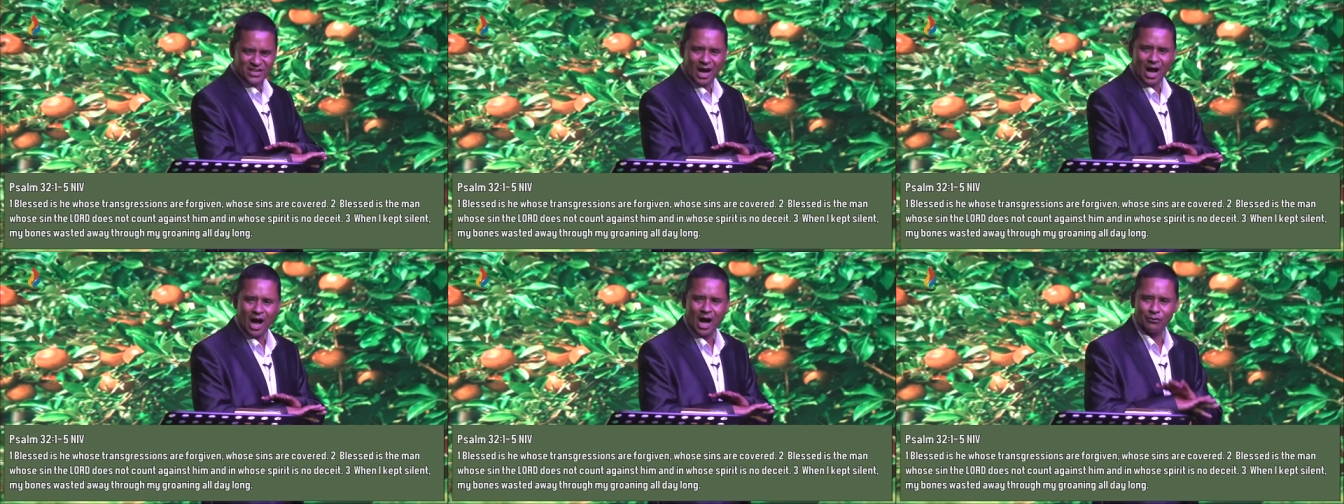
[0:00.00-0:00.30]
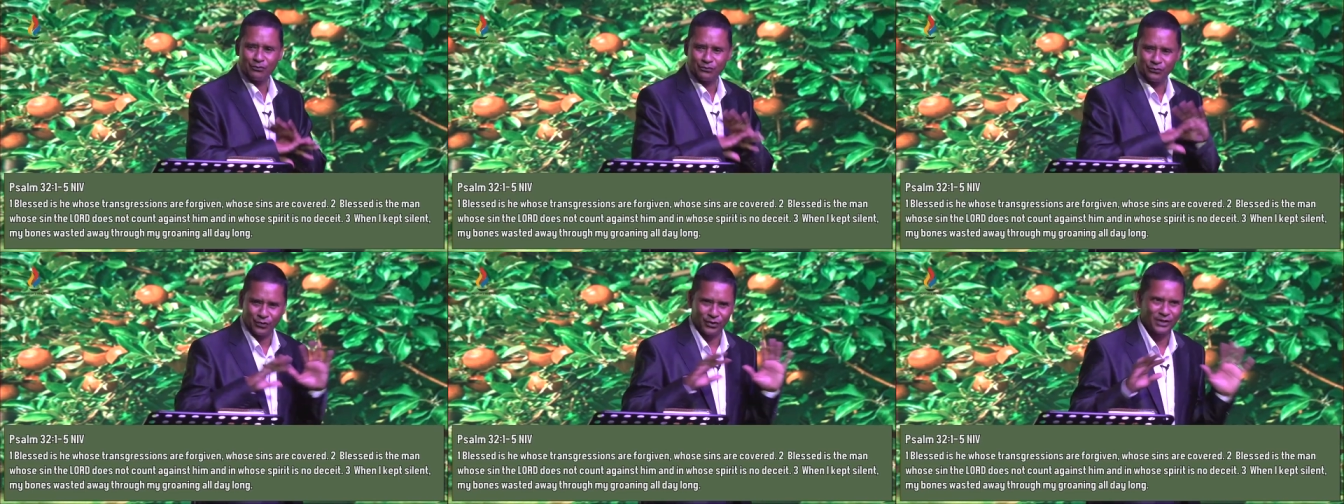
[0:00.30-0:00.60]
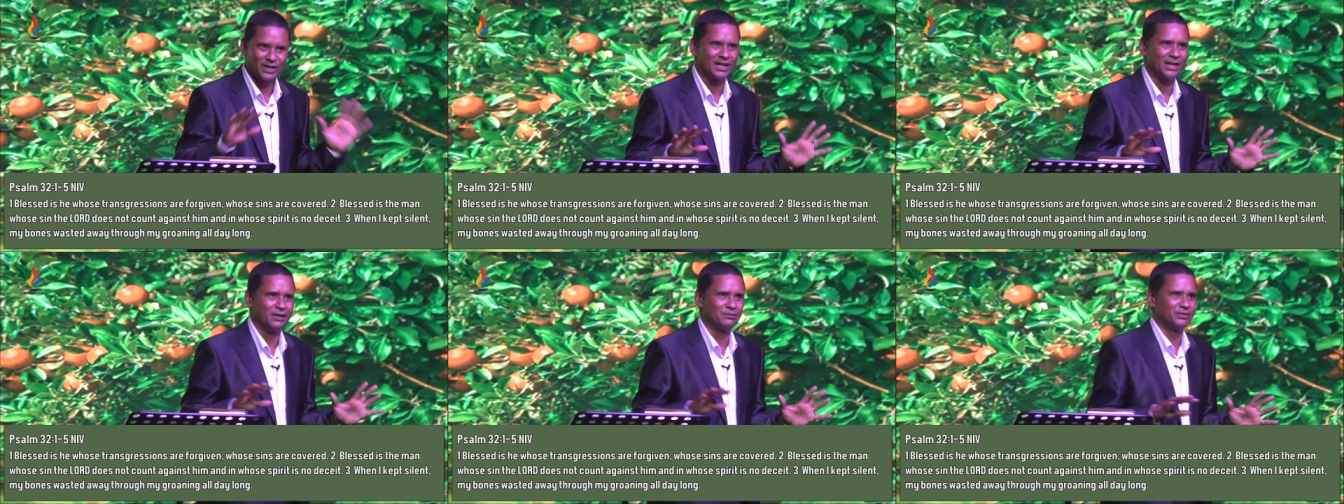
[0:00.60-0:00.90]
are
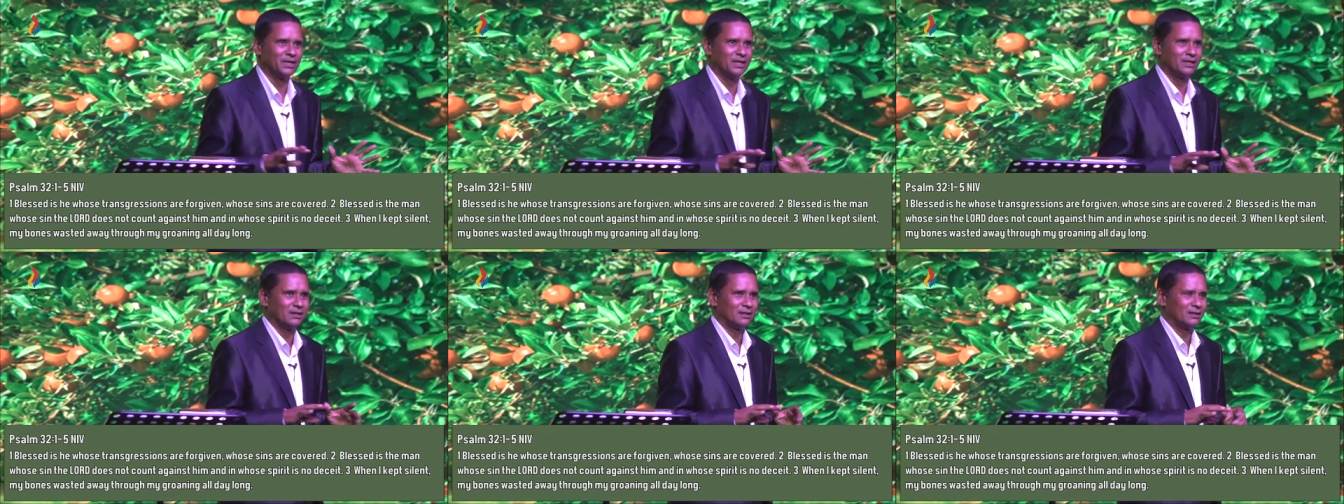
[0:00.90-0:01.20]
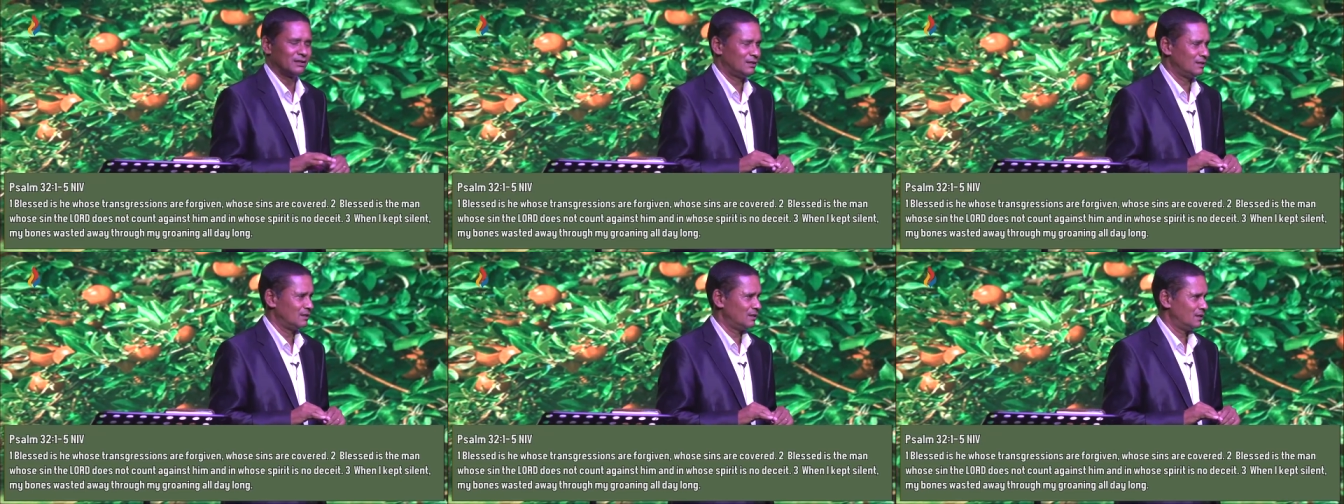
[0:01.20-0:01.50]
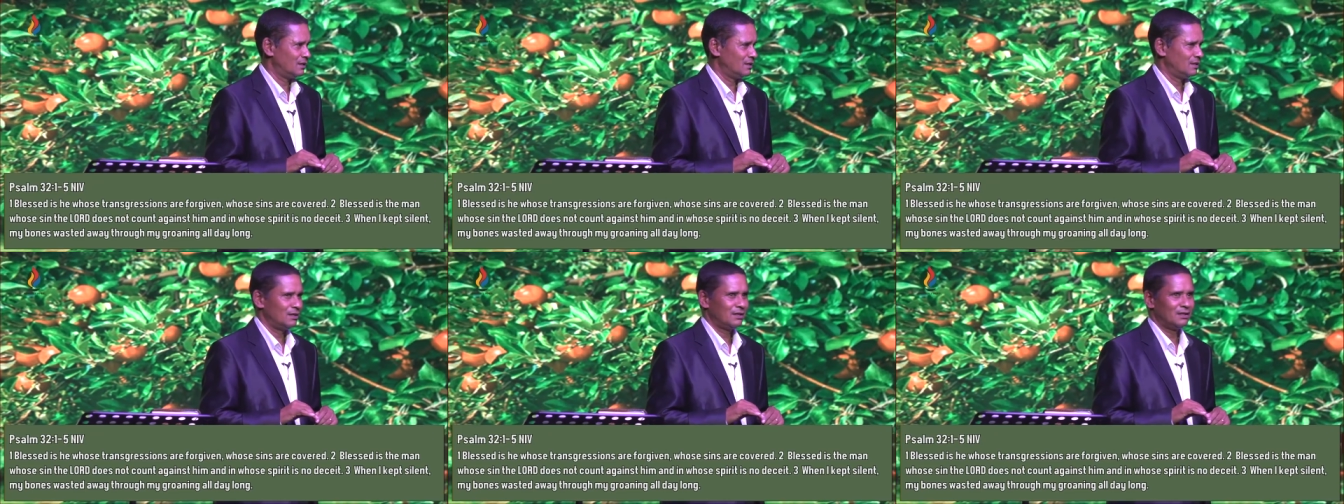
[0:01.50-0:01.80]
forgiven,
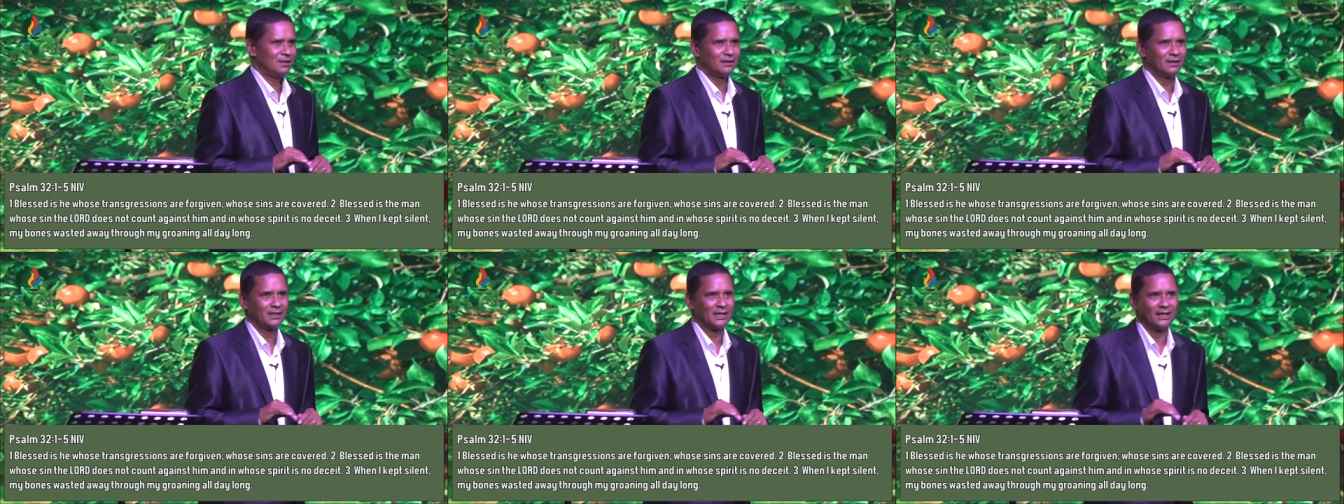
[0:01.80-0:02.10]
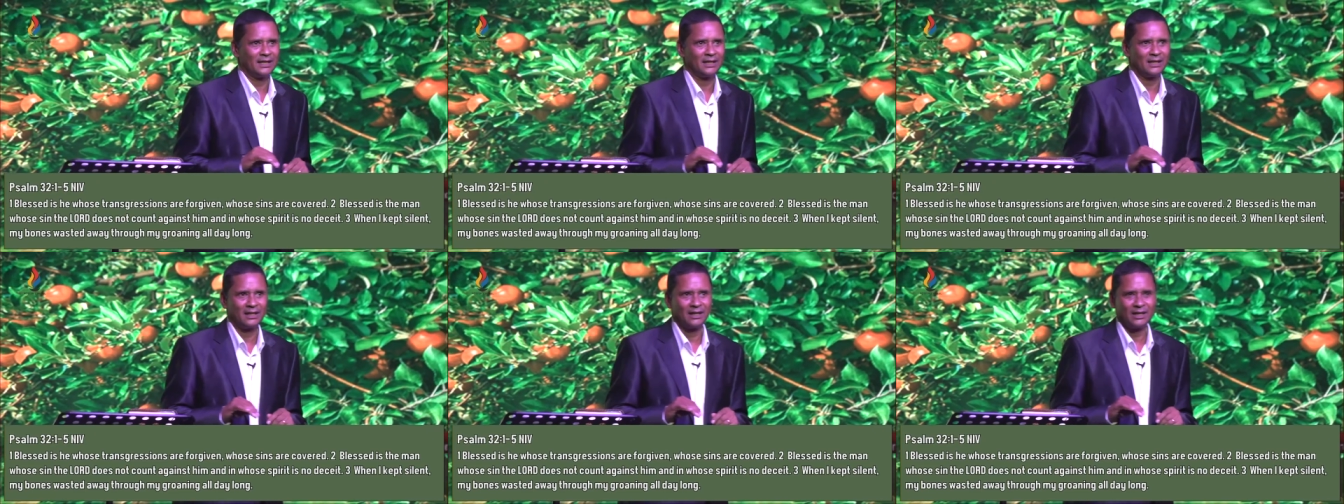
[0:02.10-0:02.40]
okay?